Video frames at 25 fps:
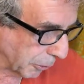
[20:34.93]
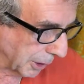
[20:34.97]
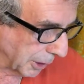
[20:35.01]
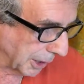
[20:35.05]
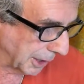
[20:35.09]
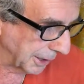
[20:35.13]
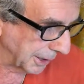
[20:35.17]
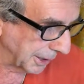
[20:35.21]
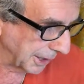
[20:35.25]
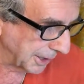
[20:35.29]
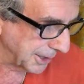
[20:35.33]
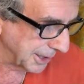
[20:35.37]

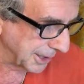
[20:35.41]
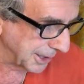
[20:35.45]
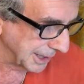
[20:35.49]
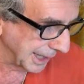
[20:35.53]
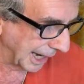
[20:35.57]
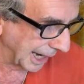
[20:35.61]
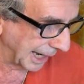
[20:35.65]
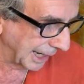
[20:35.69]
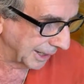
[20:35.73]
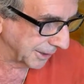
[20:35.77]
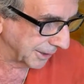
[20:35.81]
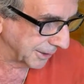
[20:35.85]

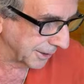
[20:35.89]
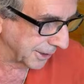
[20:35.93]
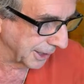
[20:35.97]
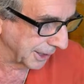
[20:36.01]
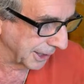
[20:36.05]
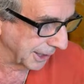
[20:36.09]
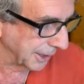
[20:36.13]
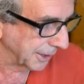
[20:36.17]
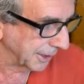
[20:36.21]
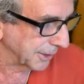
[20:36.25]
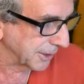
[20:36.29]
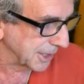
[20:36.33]

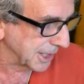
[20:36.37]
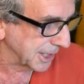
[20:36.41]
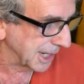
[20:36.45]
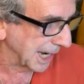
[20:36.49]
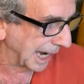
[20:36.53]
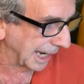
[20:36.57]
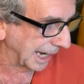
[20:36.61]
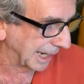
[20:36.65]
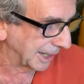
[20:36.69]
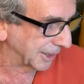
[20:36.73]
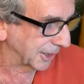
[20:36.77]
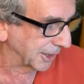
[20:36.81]
initiating
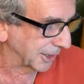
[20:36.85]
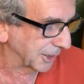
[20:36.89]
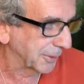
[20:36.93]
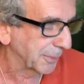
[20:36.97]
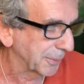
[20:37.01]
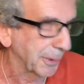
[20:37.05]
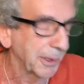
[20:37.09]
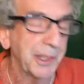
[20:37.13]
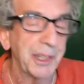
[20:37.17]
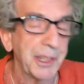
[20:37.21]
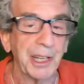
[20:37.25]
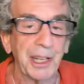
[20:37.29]
change, this
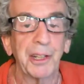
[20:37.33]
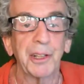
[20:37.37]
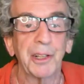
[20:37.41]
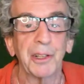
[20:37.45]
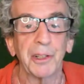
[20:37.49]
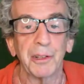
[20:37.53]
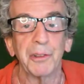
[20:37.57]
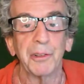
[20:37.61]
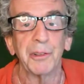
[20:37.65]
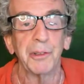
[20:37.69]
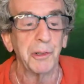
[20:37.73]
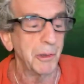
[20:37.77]

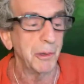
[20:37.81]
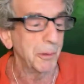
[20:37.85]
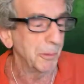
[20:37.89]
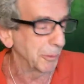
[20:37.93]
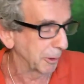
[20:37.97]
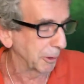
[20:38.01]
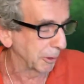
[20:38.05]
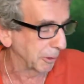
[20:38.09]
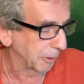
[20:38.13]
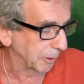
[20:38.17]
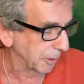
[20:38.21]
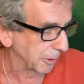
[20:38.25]
particular new
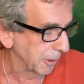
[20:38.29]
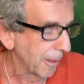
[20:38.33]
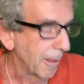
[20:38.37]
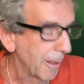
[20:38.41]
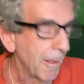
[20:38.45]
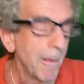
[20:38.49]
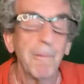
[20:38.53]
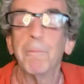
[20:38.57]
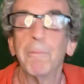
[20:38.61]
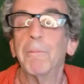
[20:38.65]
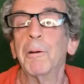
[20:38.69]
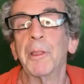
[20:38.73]
moon,
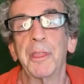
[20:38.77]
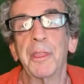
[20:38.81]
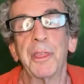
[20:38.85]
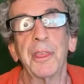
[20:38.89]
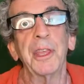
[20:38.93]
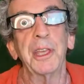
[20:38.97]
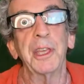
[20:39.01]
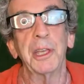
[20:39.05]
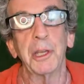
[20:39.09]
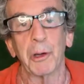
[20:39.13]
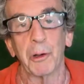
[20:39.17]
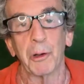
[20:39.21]
with the
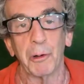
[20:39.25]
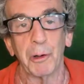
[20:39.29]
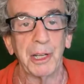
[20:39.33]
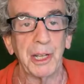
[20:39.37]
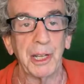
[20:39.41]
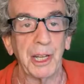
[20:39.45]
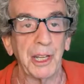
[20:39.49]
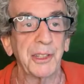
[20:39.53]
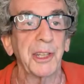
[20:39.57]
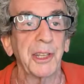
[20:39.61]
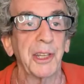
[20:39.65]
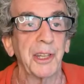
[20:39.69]

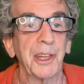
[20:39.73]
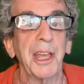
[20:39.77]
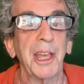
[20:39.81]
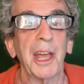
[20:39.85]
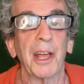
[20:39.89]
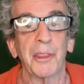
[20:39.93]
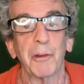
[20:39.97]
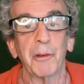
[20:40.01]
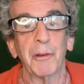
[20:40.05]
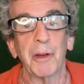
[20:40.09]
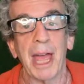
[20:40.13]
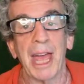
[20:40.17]
Uranus and the
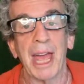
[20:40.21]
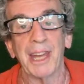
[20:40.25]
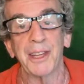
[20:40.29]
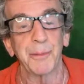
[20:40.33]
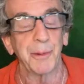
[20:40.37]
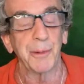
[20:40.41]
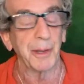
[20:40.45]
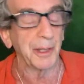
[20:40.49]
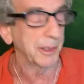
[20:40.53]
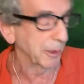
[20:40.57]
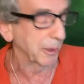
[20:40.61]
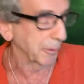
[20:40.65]
other
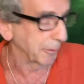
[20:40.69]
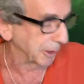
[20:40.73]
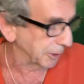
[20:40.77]
aspects that we